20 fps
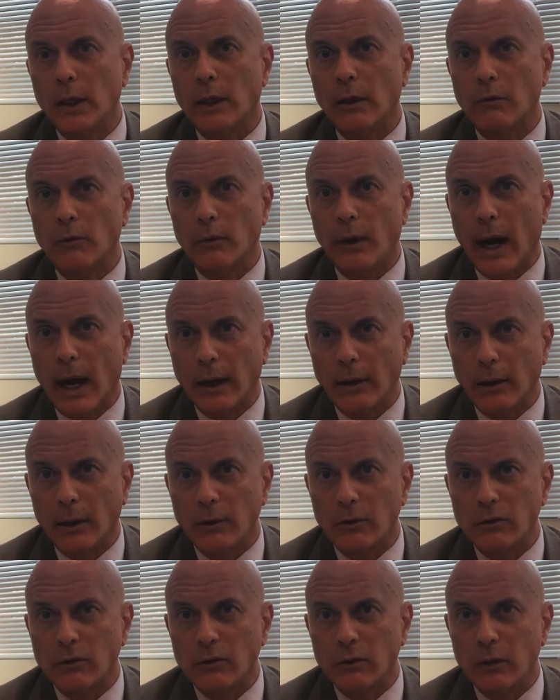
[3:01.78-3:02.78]
and
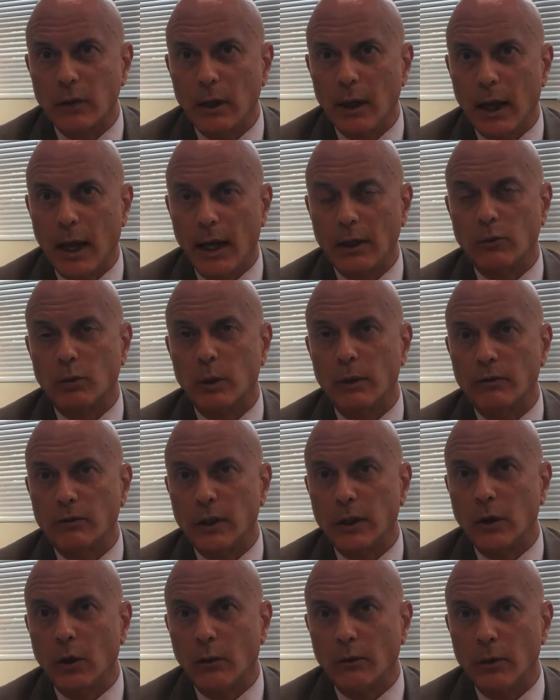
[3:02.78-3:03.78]
violence, as we've
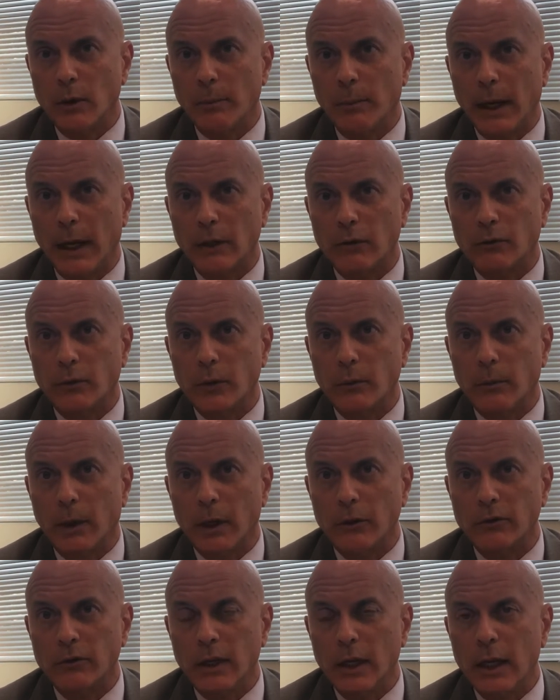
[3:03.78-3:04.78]
seen over the past few
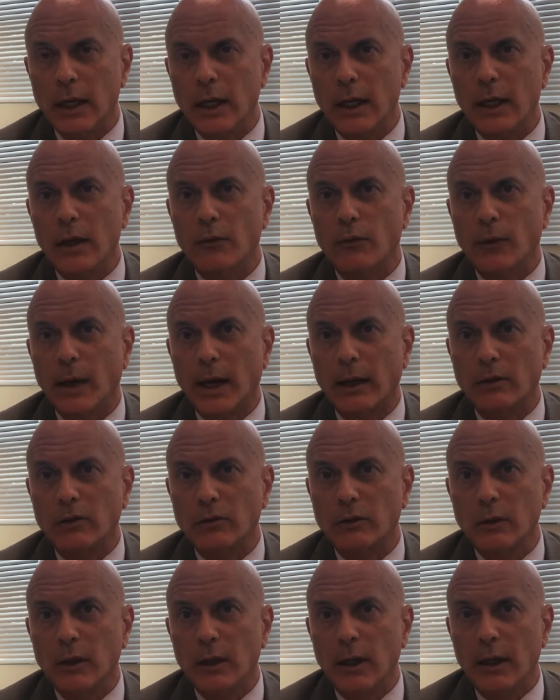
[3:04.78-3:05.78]
months, it affects,
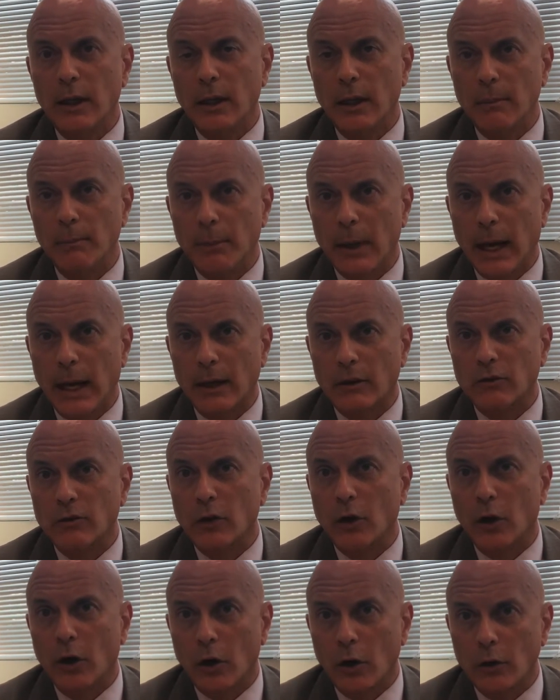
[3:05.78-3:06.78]
impacts,
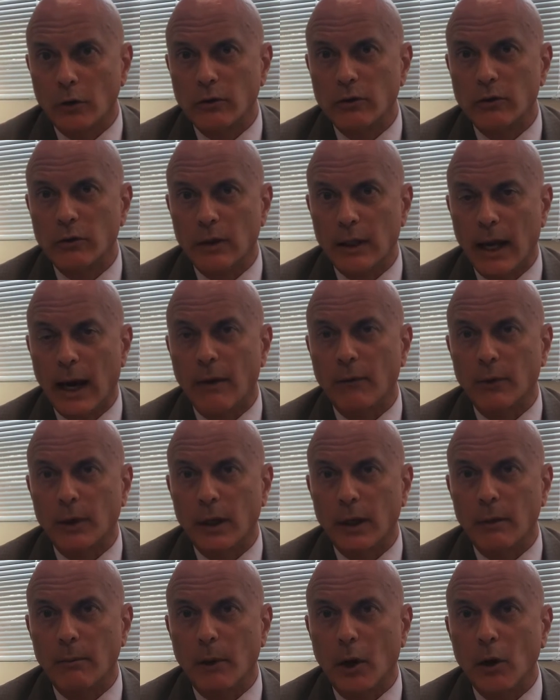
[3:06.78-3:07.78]
hurts the African
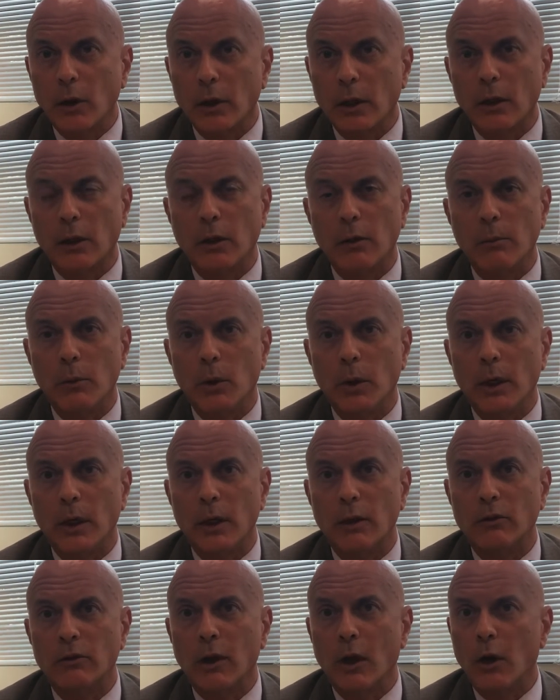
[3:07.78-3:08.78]
American
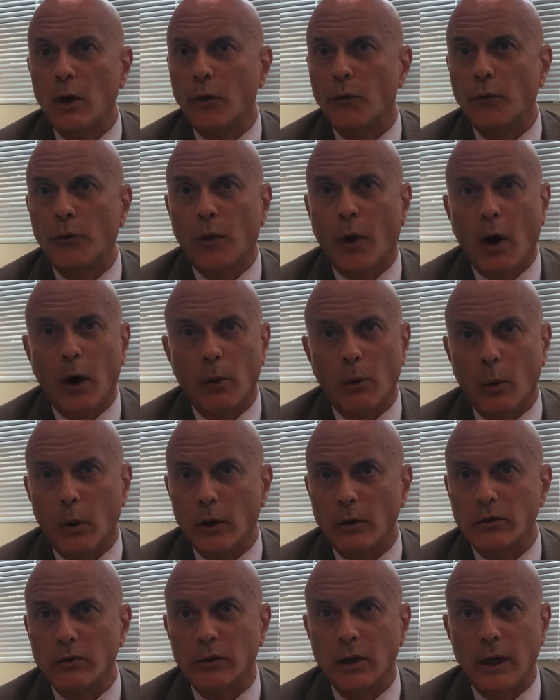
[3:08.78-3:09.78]
communities far
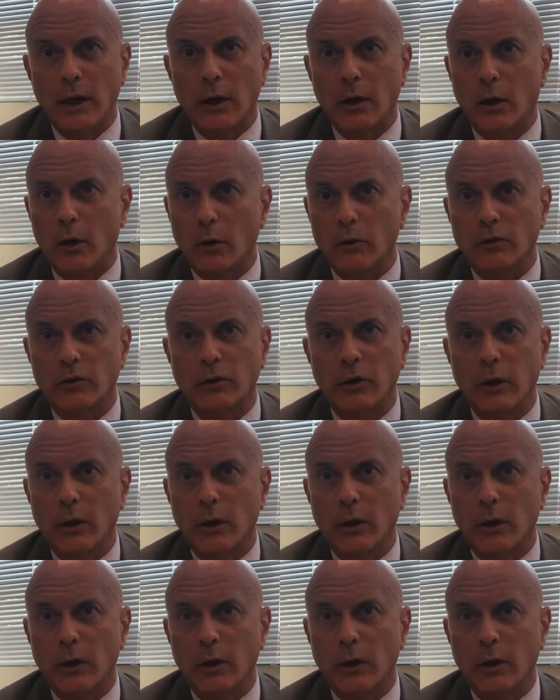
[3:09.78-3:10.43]
worse than it hurts